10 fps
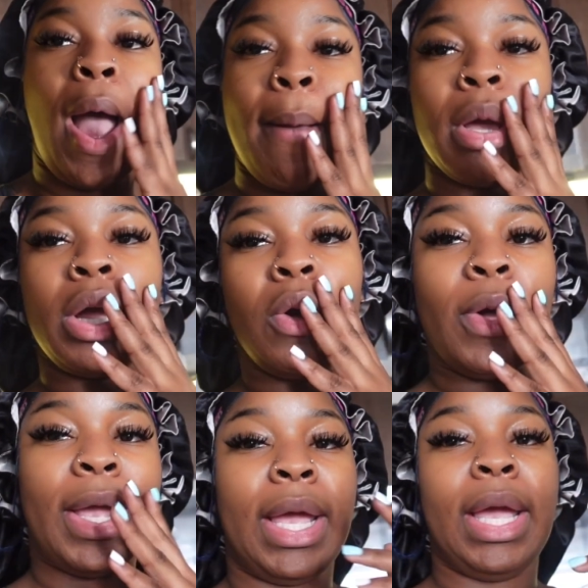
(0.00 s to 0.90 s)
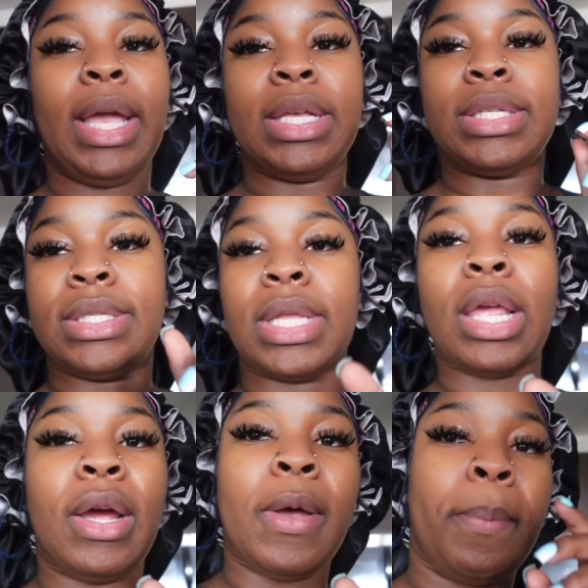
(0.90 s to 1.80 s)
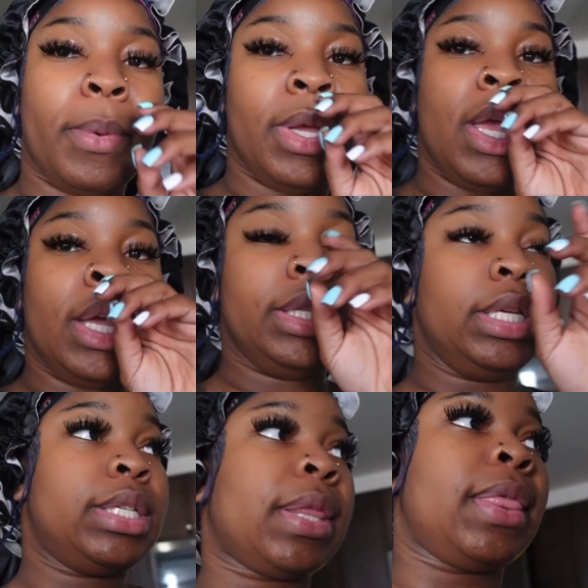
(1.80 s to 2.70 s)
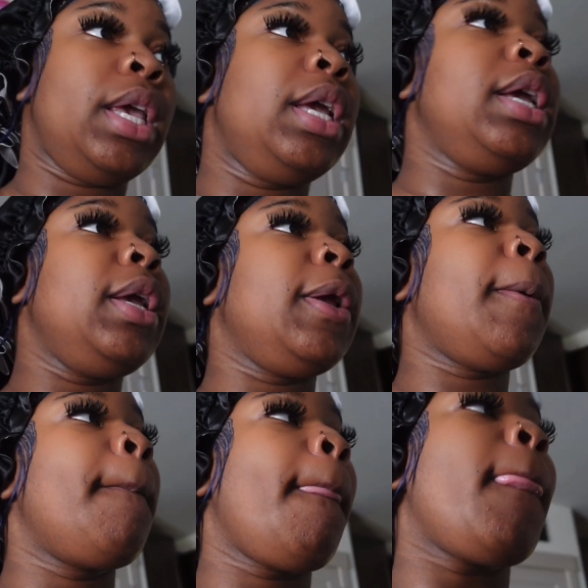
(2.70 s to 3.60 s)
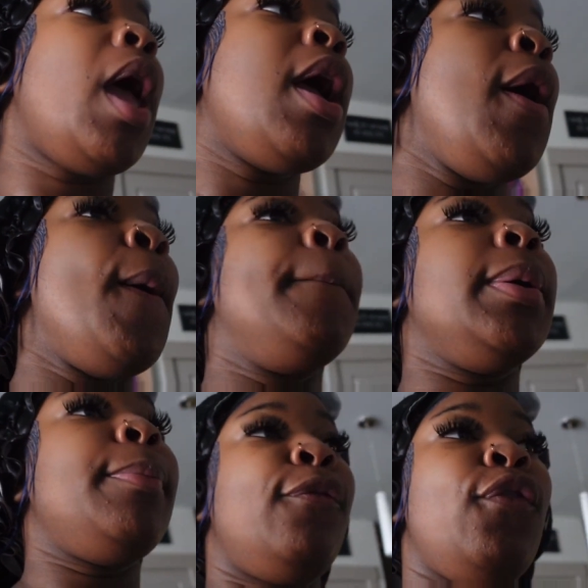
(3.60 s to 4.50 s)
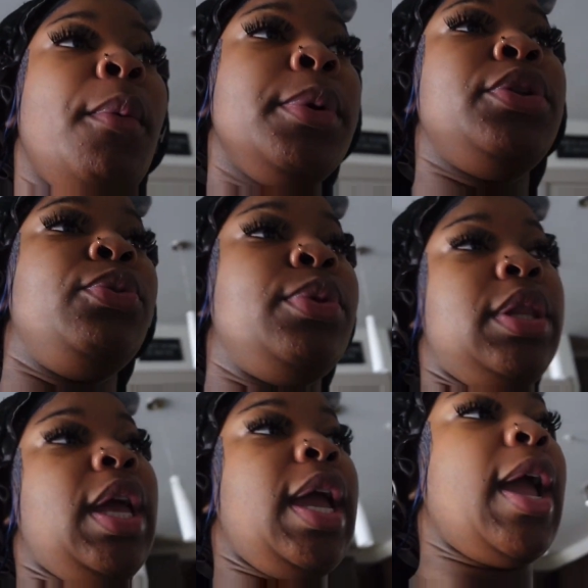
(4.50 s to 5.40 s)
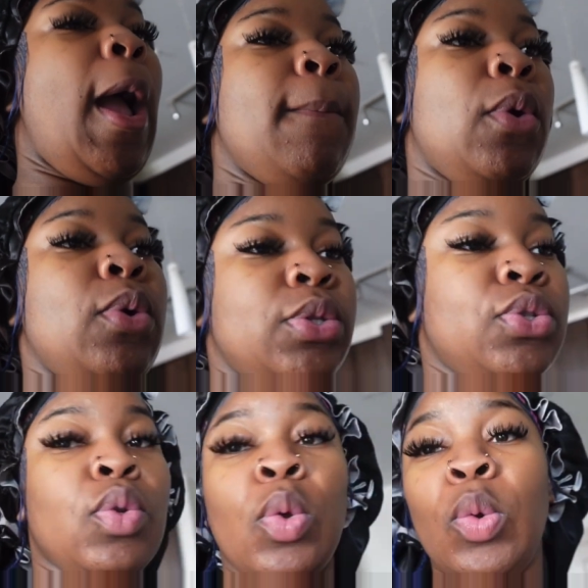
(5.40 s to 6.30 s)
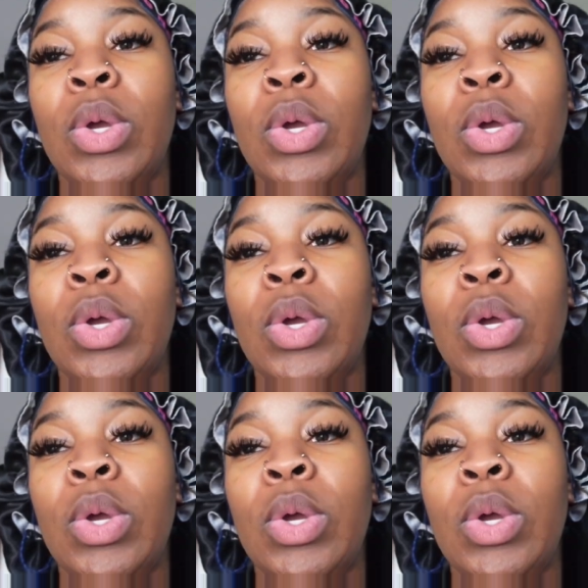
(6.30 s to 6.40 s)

I'm gonna go ahead and set up this thing. But before we do that, I'm going to